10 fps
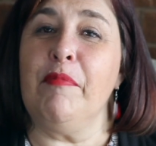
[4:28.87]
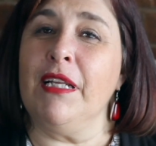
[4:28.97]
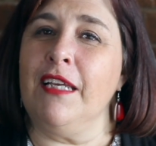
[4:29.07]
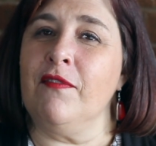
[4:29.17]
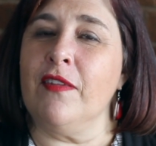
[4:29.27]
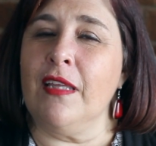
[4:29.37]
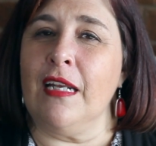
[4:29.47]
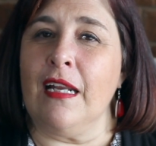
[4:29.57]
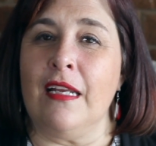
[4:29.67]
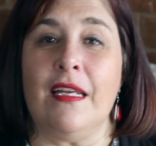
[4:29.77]
believe
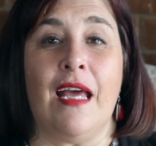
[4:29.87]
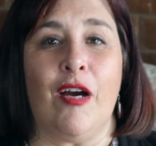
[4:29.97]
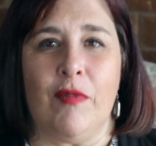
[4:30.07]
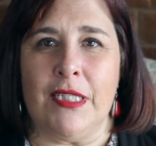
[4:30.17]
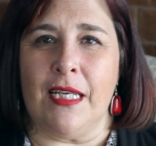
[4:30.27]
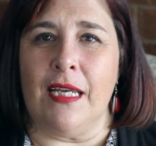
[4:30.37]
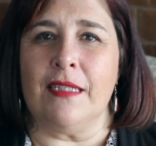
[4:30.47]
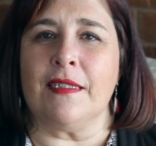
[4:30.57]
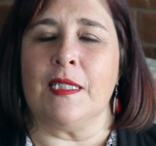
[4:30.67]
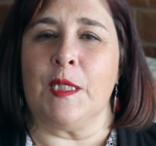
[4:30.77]
that
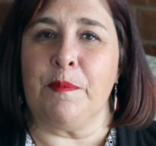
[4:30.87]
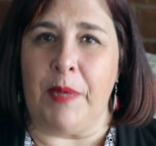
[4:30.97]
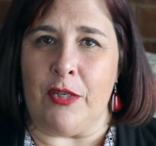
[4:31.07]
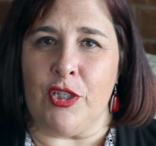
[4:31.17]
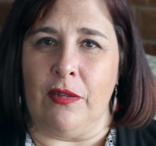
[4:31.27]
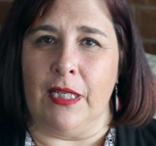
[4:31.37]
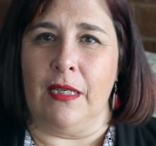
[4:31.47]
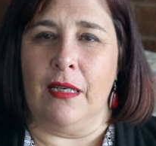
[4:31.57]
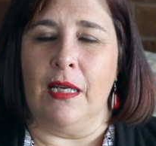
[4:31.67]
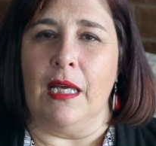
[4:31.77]
nowadays, especially,
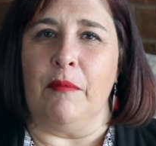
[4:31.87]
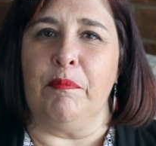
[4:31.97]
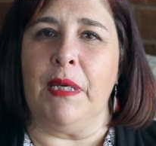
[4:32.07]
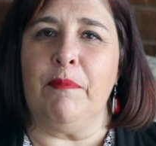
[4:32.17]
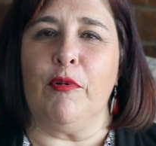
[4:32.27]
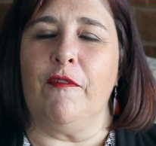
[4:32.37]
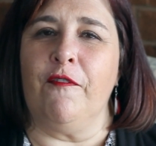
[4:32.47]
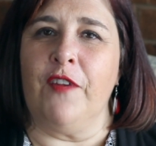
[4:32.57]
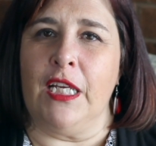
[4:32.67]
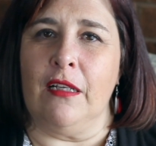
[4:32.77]
people
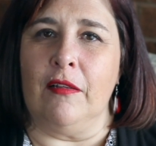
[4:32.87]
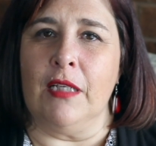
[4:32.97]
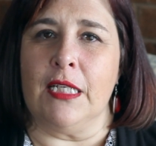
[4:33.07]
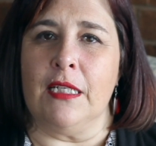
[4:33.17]
feel